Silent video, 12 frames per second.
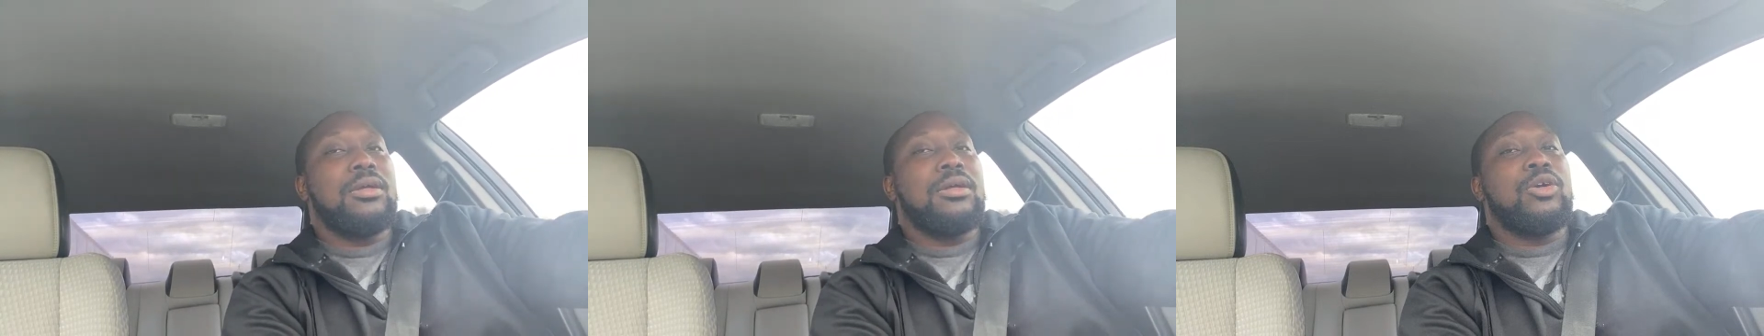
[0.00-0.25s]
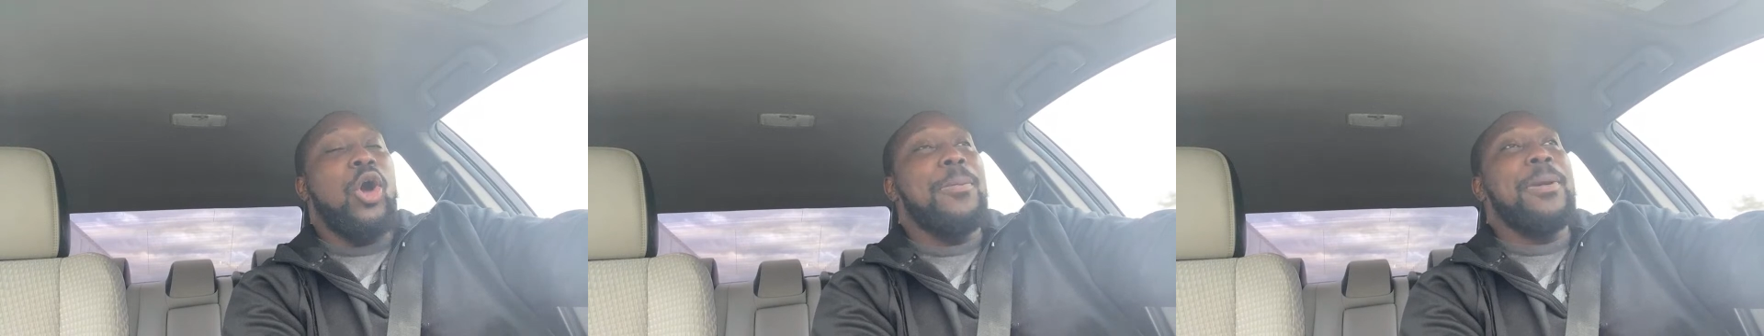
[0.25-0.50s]

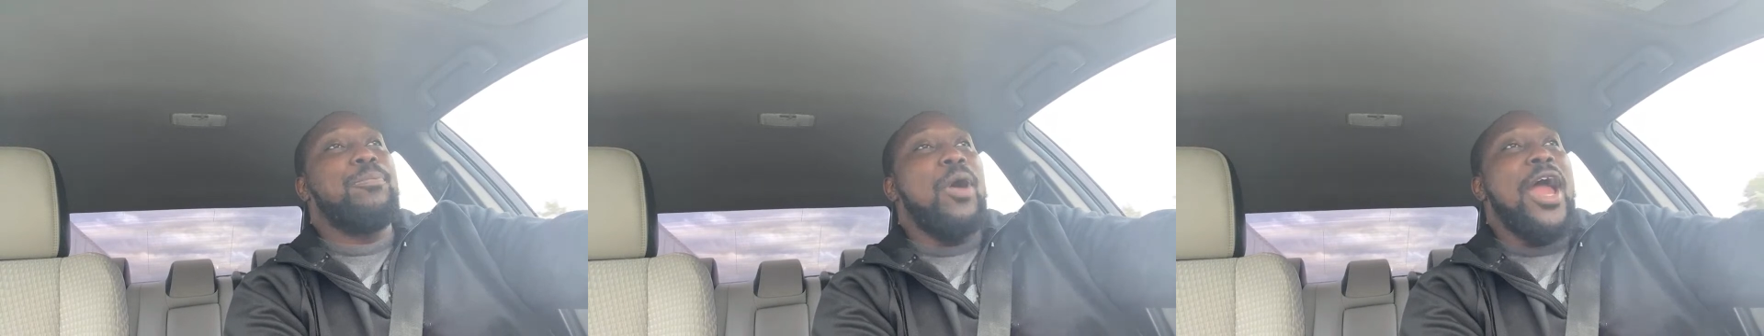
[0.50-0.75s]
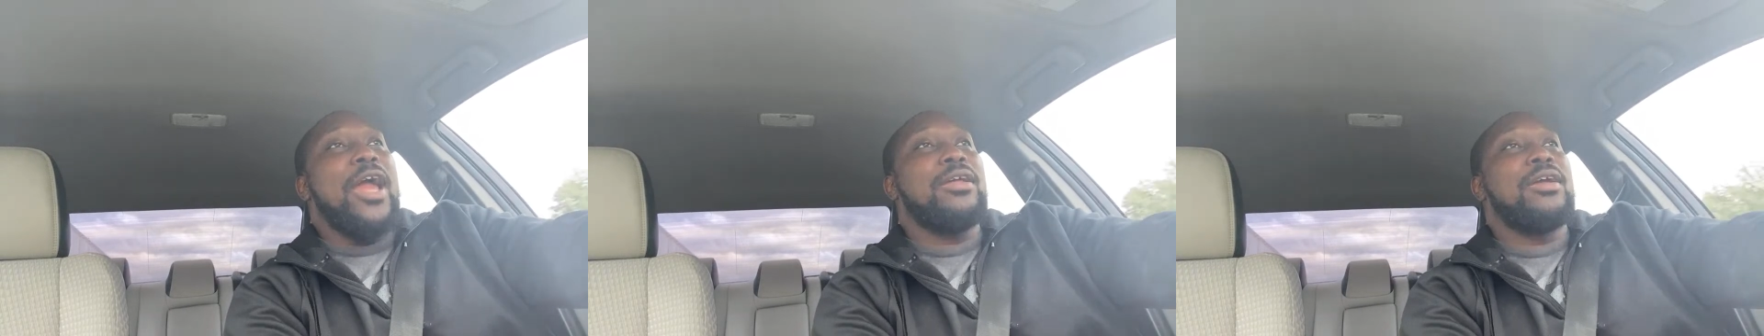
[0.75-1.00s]
Kobe
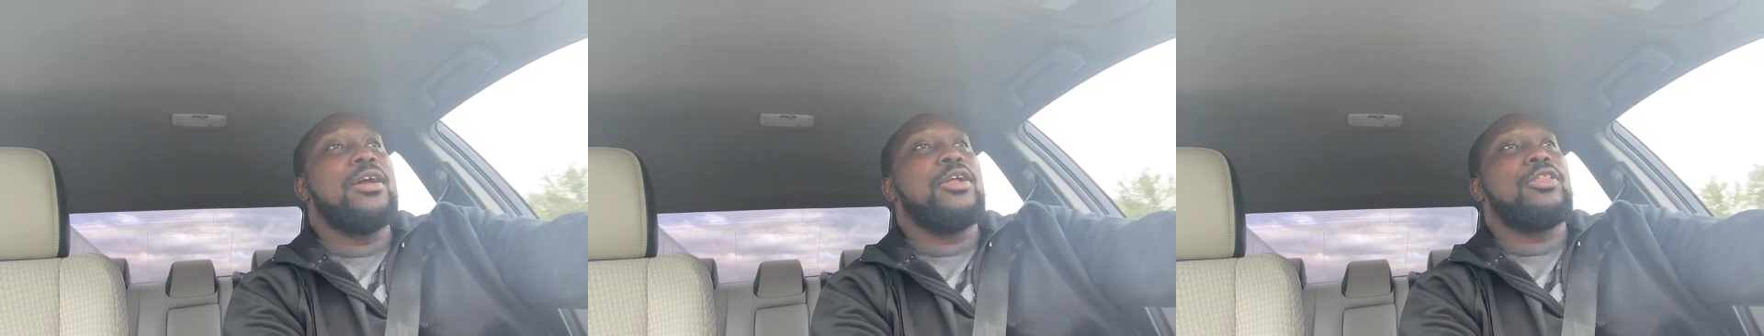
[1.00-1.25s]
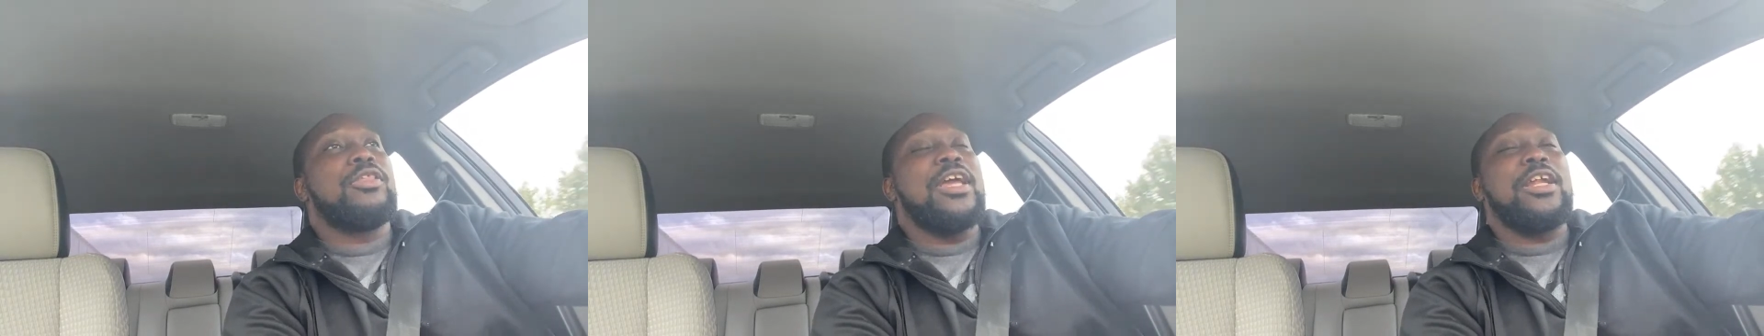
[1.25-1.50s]
Bryant
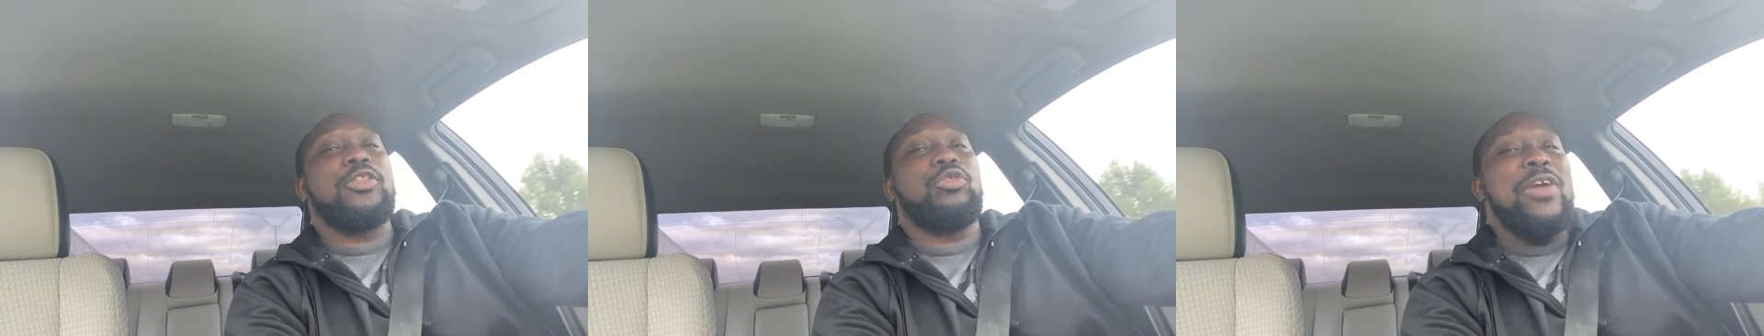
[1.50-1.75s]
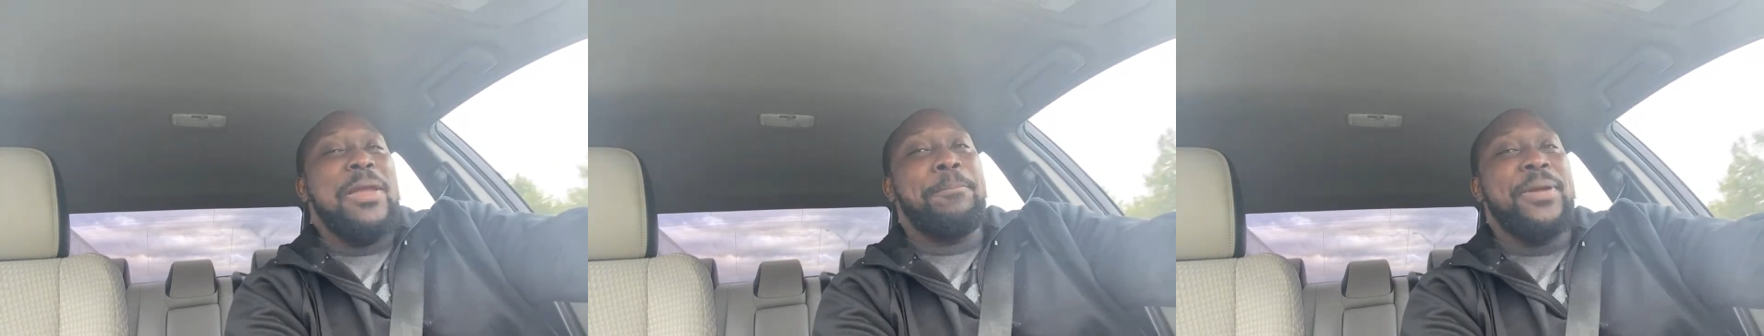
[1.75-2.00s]
did a
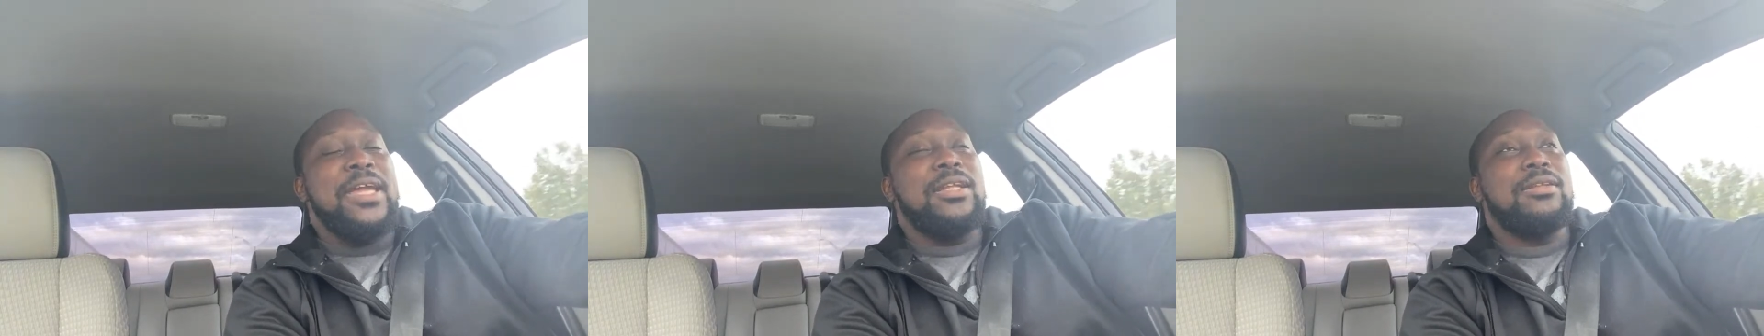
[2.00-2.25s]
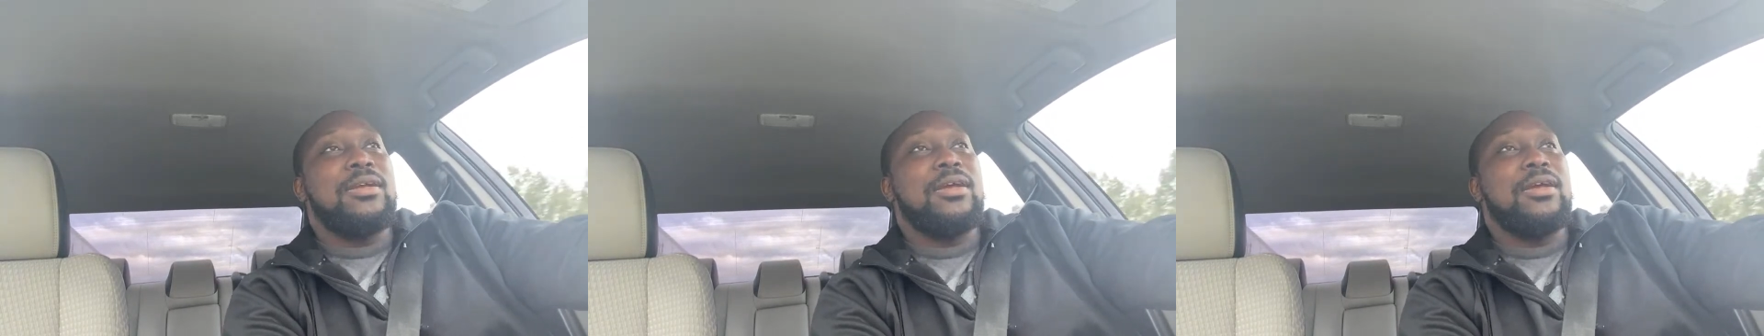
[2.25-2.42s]
3-peat